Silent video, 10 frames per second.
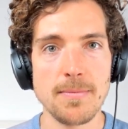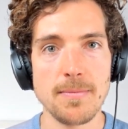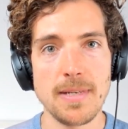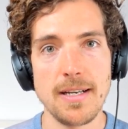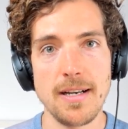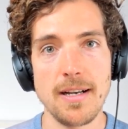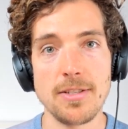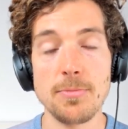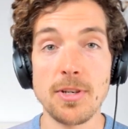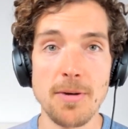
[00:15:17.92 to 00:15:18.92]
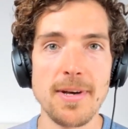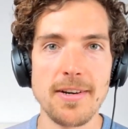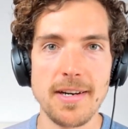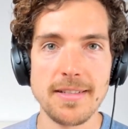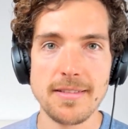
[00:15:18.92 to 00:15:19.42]
to become
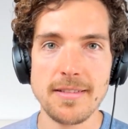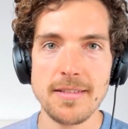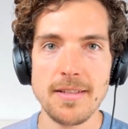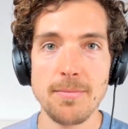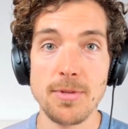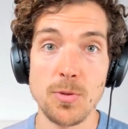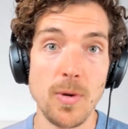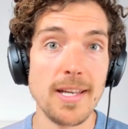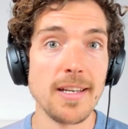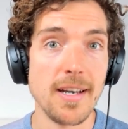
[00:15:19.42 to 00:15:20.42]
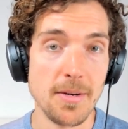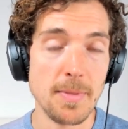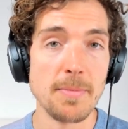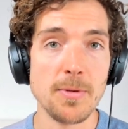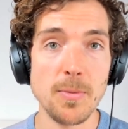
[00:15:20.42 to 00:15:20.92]
better at persuading other
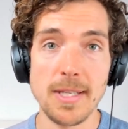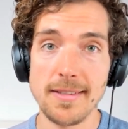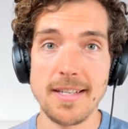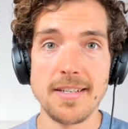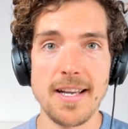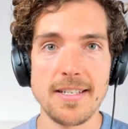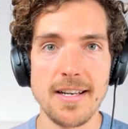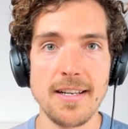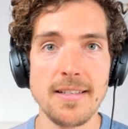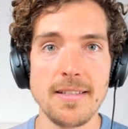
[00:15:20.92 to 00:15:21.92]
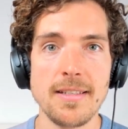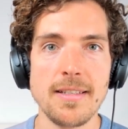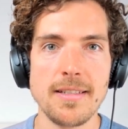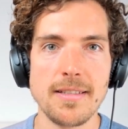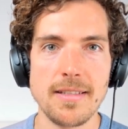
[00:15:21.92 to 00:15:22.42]
people with their data,
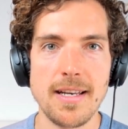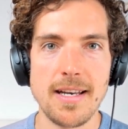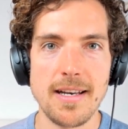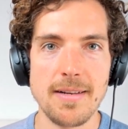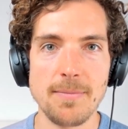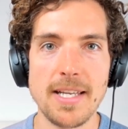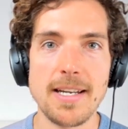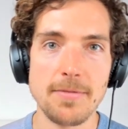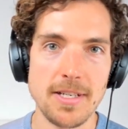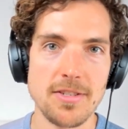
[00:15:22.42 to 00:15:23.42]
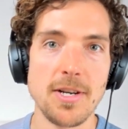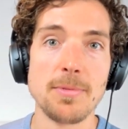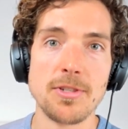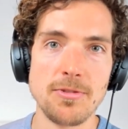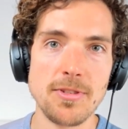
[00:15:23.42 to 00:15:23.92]
then if there's an
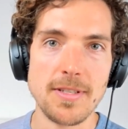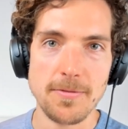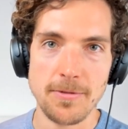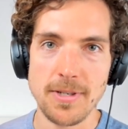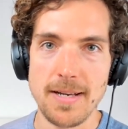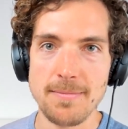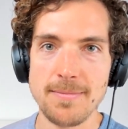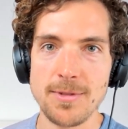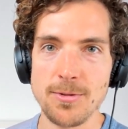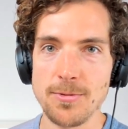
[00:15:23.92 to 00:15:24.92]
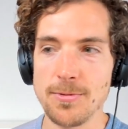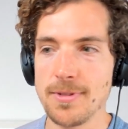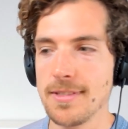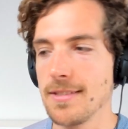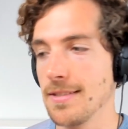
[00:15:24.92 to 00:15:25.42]
opportunity for them to
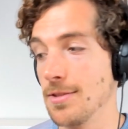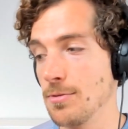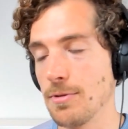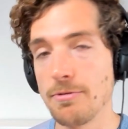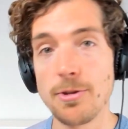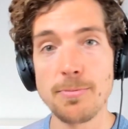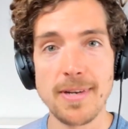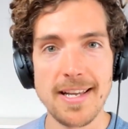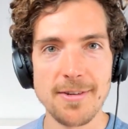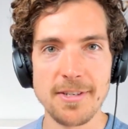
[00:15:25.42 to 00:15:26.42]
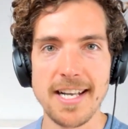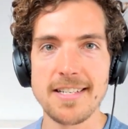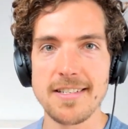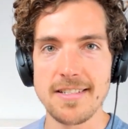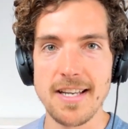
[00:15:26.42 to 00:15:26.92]
do a role play or an
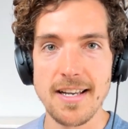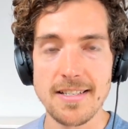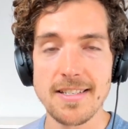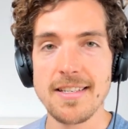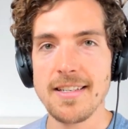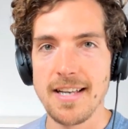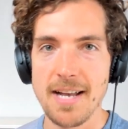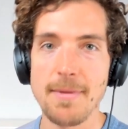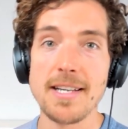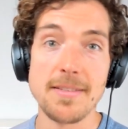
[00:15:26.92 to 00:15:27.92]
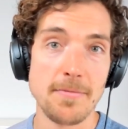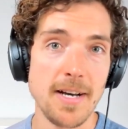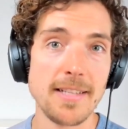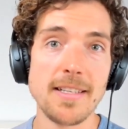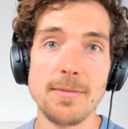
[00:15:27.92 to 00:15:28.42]
exercise, I might
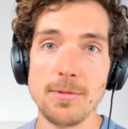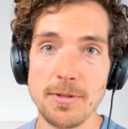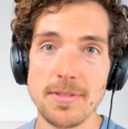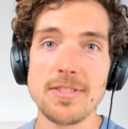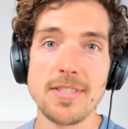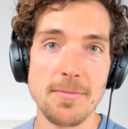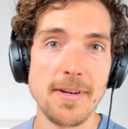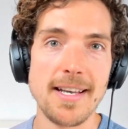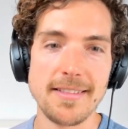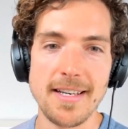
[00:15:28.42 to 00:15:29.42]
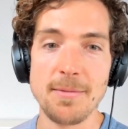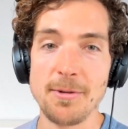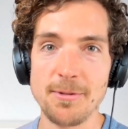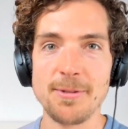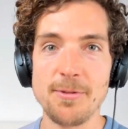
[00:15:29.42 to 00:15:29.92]
invite them or stimulate them
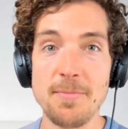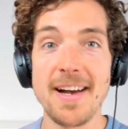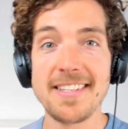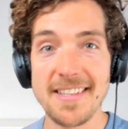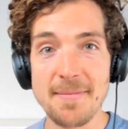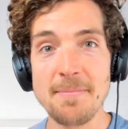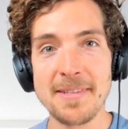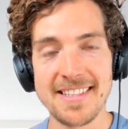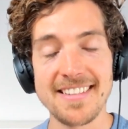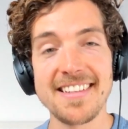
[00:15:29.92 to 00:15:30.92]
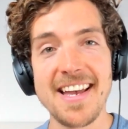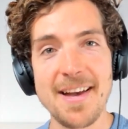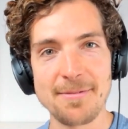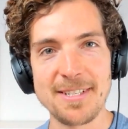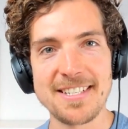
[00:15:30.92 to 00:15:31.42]
or remind them that they
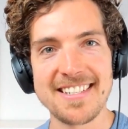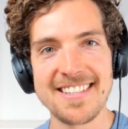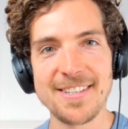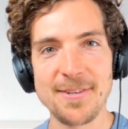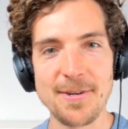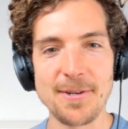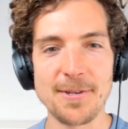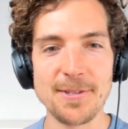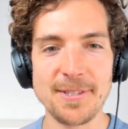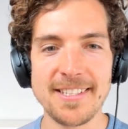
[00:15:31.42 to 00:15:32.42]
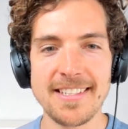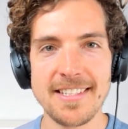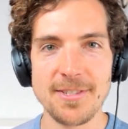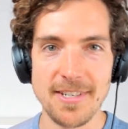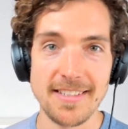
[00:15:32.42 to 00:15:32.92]
have this learning goal
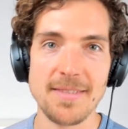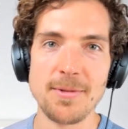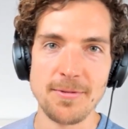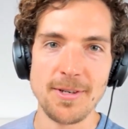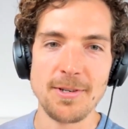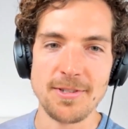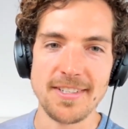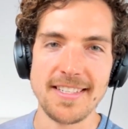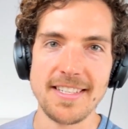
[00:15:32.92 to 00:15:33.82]
so that they move closer in that